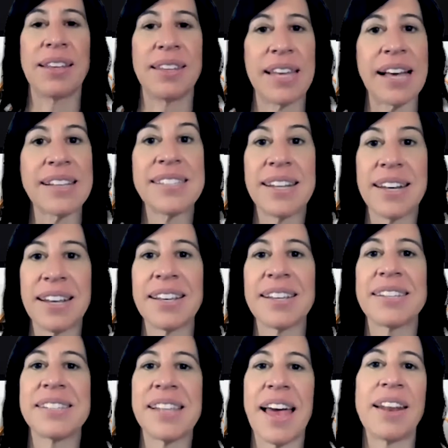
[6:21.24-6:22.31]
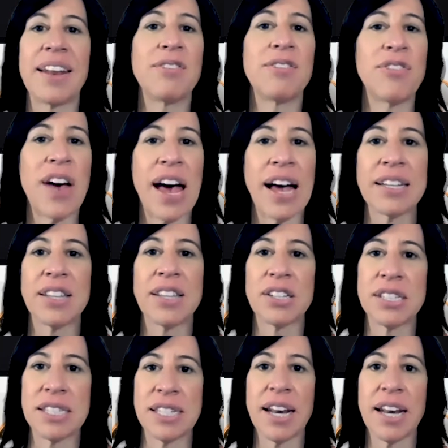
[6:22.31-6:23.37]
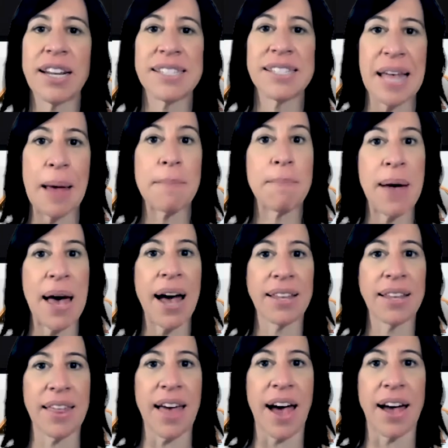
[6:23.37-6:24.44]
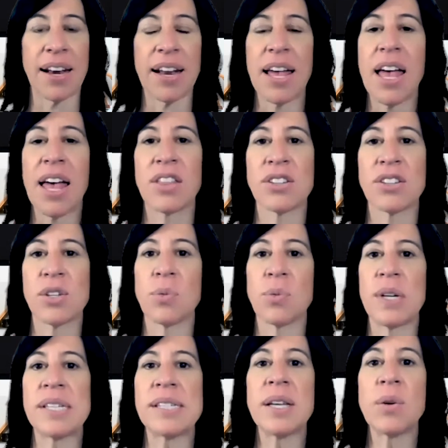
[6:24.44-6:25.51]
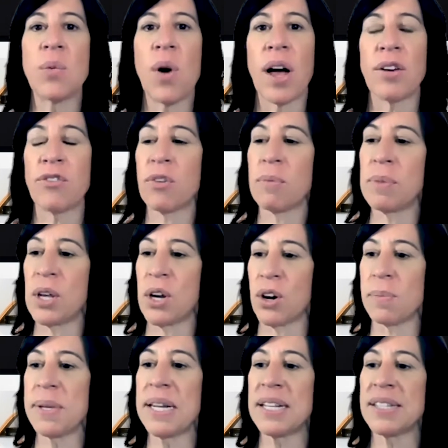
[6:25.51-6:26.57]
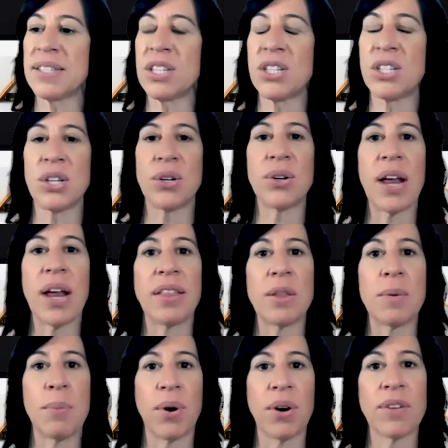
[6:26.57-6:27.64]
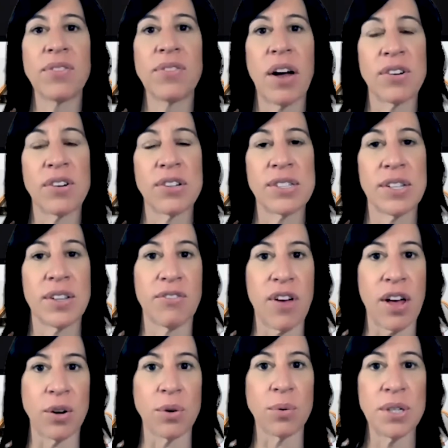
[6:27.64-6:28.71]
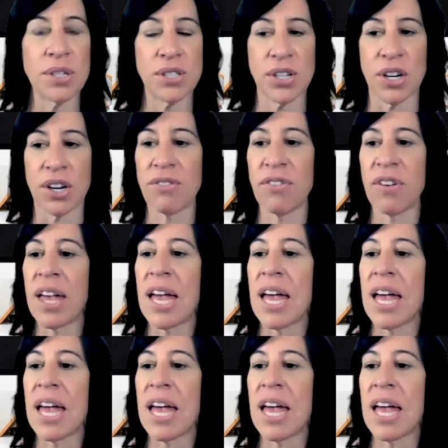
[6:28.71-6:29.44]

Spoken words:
Yes, it is. And in fact, there's studies that back that. There's a recent one from the Urban Institute and the Board of Governors of the Federal Reserve